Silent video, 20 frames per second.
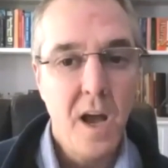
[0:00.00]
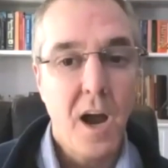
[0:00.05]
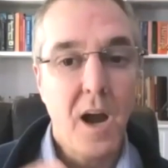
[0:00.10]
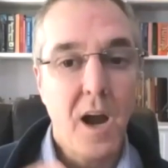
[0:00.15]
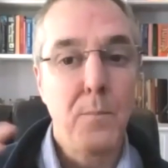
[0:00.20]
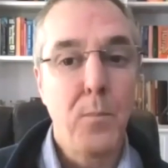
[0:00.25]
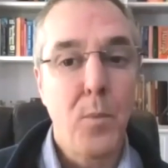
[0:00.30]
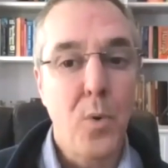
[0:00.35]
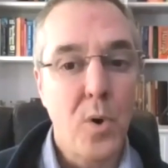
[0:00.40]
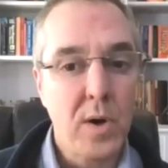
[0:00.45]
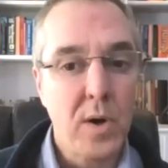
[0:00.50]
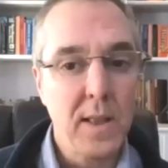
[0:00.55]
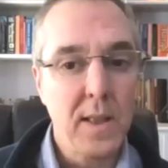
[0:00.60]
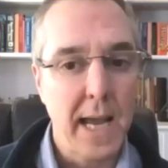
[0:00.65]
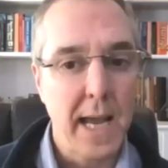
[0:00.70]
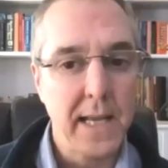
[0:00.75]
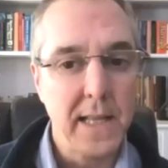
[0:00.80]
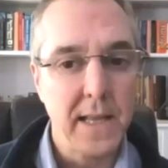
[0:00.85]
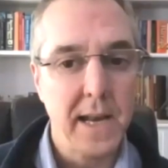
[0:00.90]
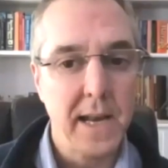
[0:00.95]
are more
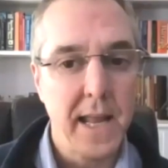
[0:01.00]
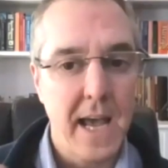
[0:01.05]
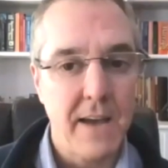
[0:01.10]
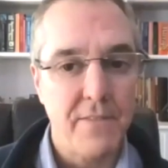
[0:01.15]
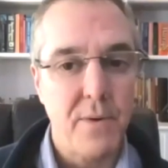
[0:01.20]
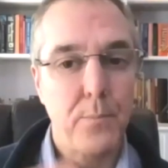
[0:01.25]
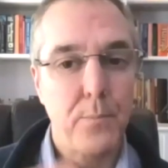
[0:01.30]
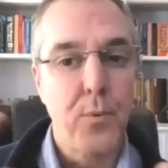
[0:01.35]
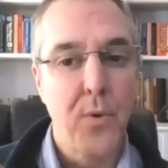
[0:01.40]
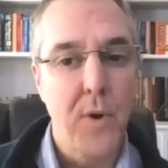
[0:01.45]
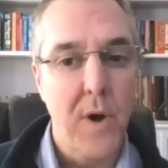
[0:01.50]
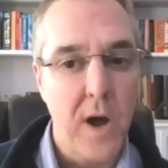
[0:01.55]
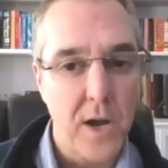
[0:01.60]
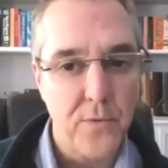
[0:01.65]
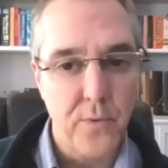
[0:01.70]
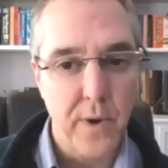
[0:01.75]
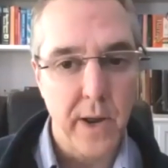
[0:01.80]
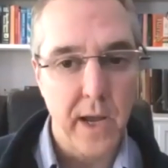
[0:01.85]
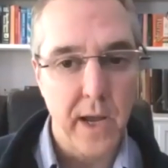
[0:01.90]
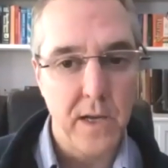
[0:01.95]
likely to have a
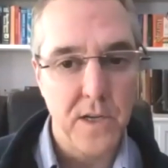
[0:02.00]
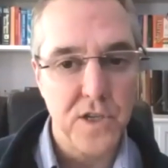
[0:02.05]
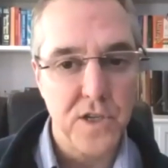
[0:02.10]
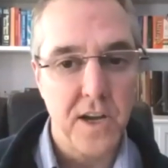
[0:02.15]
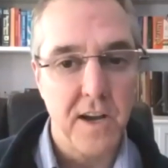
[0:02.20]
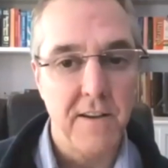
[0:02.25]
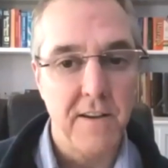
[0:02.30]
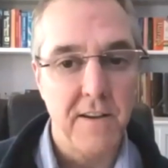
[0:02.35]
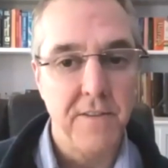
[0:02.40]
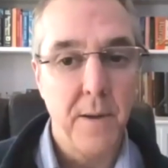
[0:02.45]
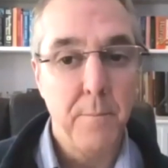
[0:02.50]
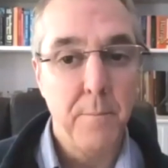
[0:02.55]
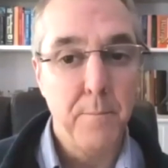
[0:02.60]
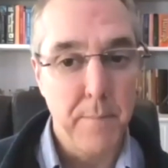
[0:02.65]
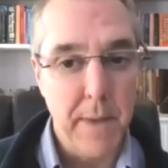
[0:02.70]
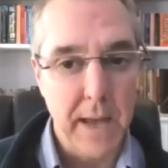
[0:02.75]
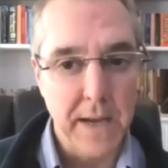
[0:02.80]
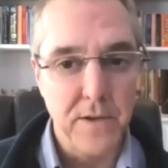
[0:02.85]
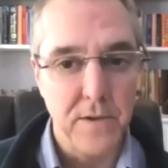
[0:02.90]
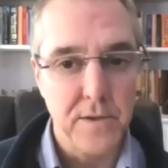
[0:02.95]
broad range of
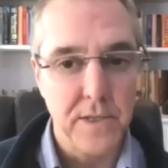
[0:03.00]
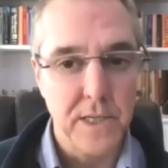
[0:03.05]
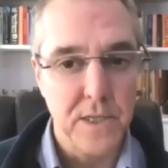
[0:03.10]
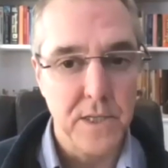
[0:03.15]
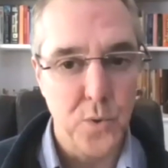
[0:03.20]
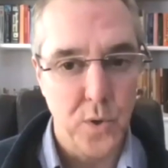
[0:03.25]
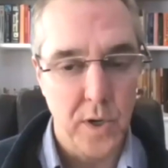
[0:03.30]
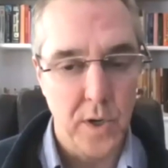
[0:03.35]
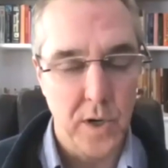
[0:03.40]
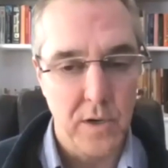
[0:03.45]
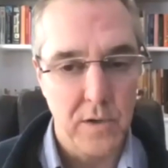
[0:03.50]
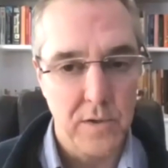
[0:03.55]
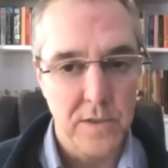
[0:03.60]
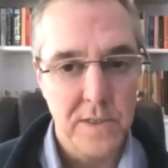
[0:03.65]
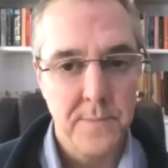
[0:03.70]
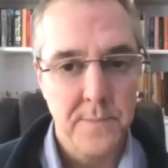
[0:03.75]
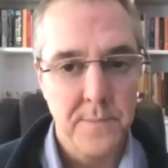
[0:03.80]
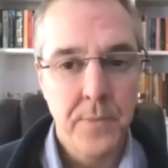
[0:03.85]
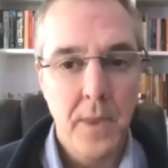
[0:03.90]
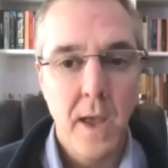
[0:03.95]
mental
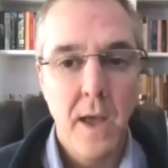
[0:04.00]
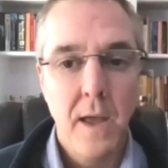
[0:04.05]
disorders.